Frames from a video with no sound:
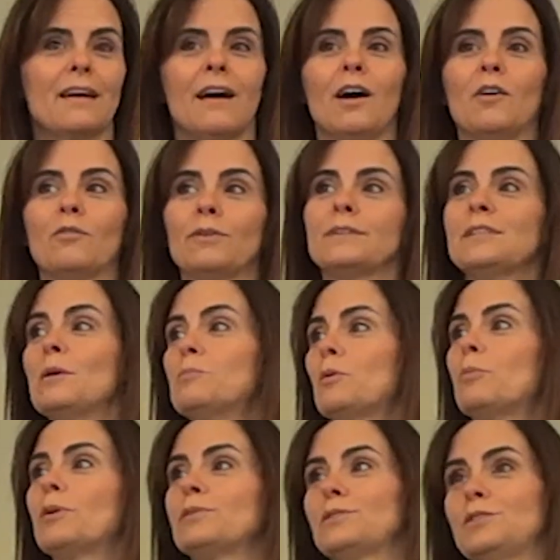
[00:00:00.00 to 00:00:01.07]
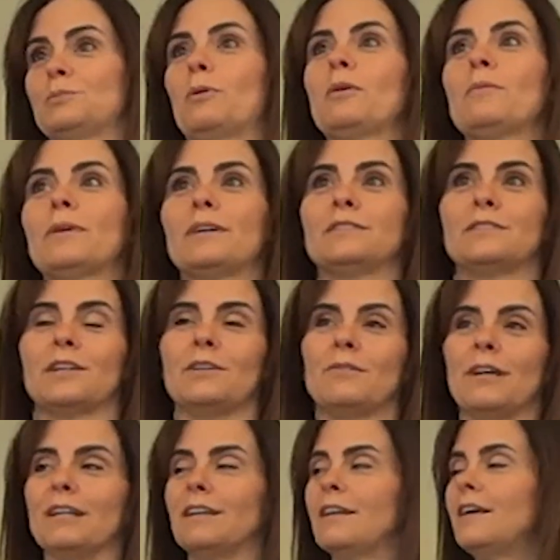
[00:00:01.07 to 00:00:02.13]
Uh, for example, personal support worker is a good
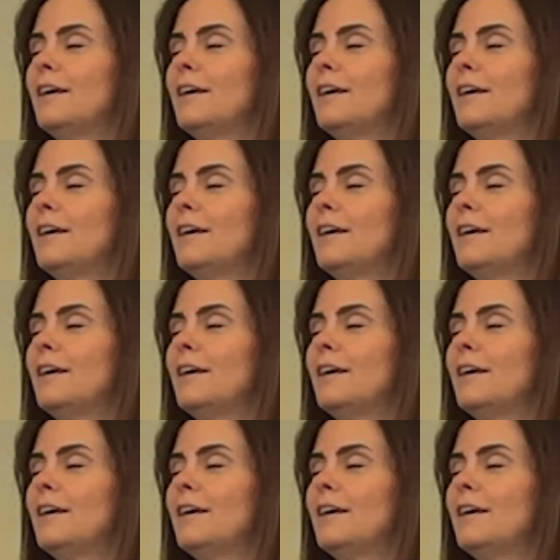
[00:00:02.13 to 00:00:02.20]
one.